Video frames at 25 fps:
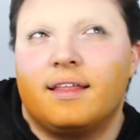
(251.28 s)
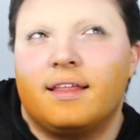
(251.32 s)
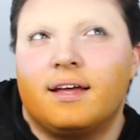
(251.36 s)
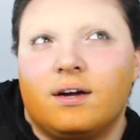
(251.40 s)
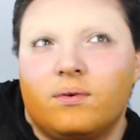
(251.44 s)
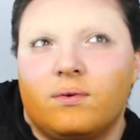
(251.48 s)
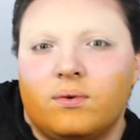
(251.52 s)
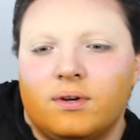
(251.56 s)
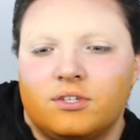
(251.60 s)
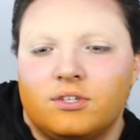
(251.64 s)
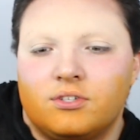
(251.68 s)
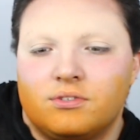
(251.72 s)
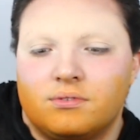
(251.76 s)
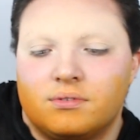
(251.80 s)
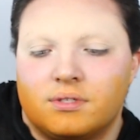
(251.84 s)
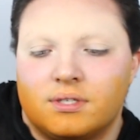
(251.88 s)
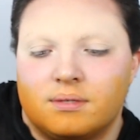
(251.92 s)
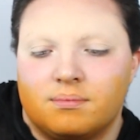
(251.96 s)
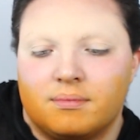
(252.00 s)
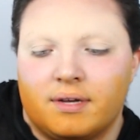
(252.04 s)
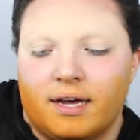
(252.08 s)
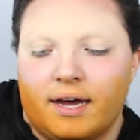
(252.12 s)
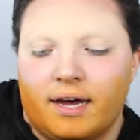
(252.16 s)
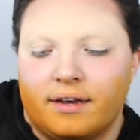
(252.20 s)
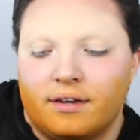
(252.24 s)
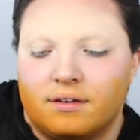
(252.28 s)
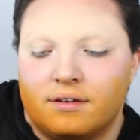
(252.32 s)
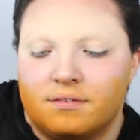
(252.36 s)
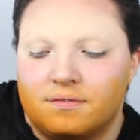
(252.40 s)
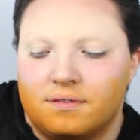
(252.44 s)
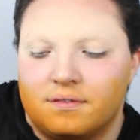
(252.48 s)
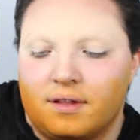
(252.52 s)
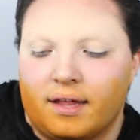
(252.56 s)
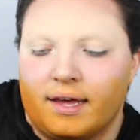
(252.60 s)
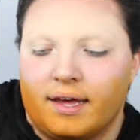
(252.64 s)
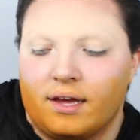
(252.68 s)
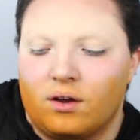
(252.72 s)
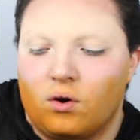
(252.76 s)
I think I want to do some kind
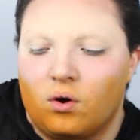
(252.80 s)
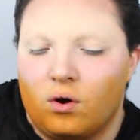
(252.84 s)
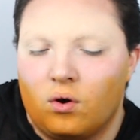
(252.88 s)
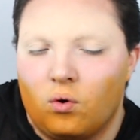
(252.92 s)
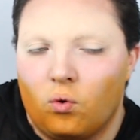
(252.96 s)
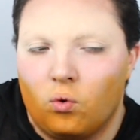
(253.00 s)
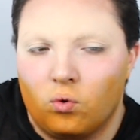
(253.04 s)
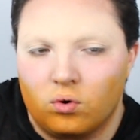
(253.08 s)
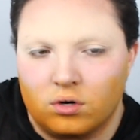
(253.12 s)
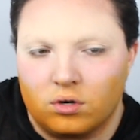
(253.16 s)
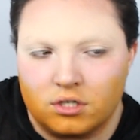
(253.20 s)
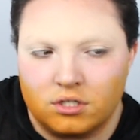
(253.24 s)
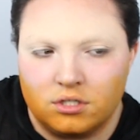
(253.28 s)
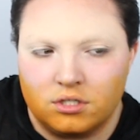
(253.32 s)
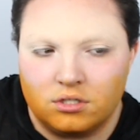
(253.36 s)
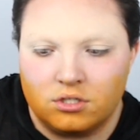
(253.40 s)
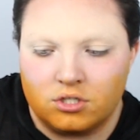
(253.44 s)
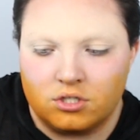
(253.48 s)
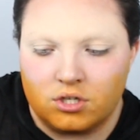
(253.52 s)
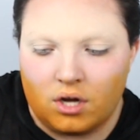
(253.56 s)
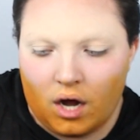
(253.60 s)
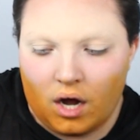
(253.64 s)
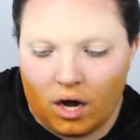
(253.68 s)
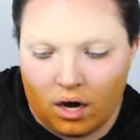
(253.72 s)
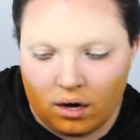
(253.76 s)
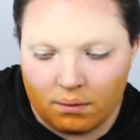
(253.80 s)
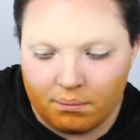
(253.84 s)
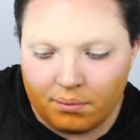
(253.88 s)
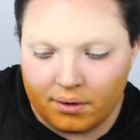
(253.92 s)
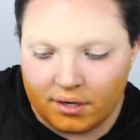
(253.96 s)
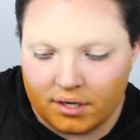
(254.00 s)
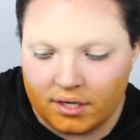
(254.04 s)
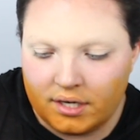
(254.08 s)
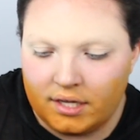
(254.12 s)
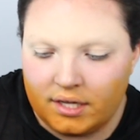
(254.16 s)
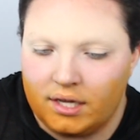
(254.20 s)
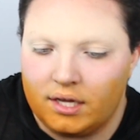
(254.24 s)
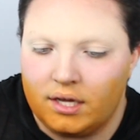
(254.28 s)
of like orange
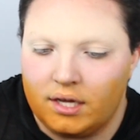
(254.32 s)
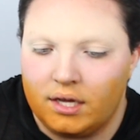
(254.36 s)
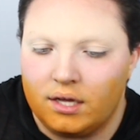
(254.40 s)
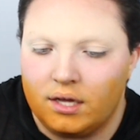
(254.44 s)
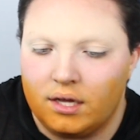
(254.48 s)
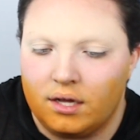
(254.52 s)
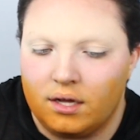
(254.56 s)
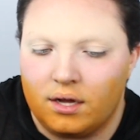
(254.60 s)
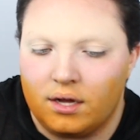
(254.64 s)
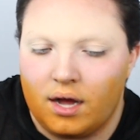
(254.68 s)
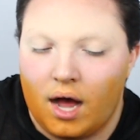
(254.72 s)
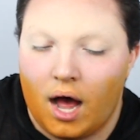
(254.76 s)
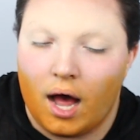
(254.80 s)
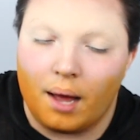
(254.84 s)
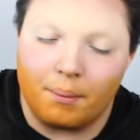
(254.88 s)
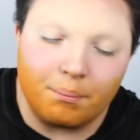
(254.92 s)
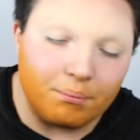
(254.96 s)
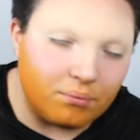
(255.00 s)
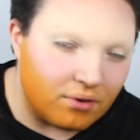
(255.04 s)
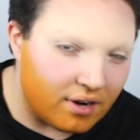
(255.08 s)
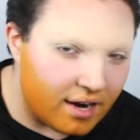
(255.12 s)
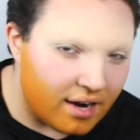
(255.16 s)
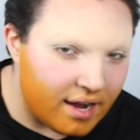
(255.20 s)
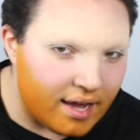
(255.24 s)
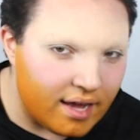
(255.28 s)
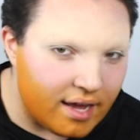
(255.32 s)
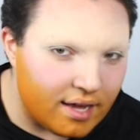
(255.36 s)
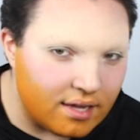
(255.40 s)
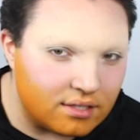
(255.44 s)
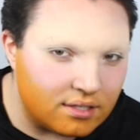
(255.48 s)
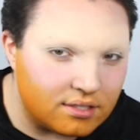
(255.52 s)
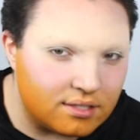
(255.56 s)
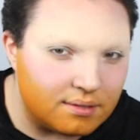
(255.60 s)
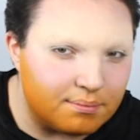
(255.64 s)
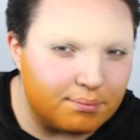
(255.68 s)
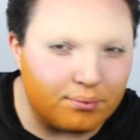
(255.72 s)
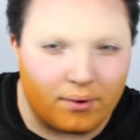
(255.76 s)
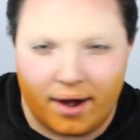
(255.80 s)
auburny ombre
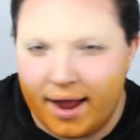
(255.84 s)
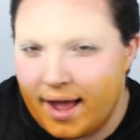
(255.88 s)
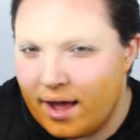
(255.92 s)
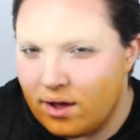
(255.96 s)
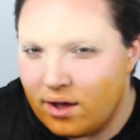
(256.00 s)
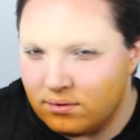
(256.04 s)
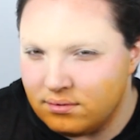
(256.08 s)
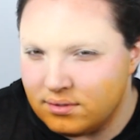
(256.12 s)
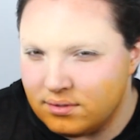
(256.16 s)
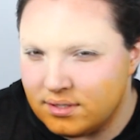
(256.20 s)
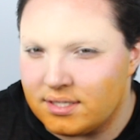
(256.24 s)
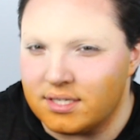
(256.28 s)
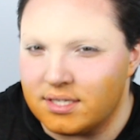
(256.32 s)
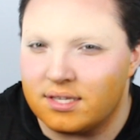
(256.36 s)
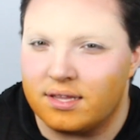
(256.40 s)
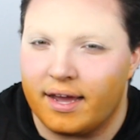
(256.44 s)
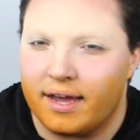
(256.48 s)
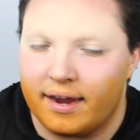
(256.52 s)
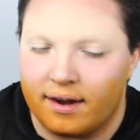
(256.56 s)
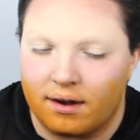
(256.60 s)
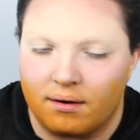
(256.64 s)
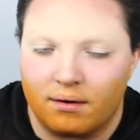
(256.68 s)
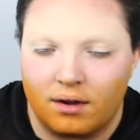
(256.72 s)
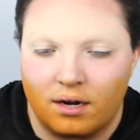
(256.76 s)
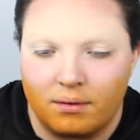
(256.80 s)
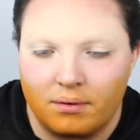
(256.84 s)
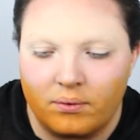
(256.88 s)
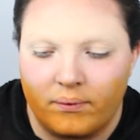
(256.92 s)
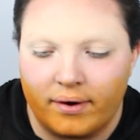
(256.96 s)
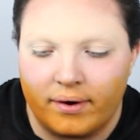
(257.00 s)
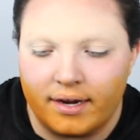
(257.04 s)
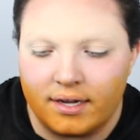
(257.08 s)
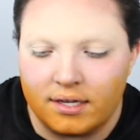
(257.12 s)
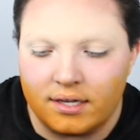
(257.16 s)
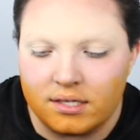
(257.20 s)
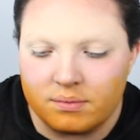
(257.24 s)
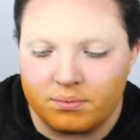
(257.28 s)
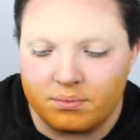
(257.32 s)
to brown because the hair I'm going to be
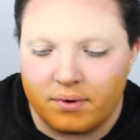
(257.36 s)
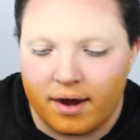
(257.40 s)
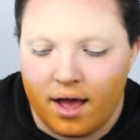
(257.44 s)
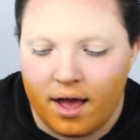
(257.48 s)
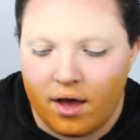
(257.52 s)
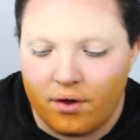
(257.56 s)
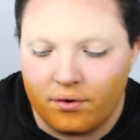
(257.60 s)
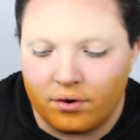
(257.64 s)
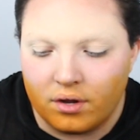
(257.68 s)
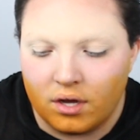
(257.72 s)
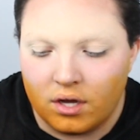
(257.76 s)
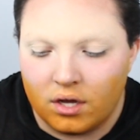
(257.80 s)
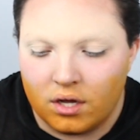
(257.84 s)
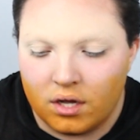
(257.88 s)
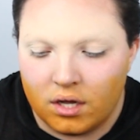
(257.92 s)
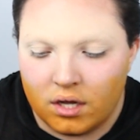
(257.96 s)
wearing is brown.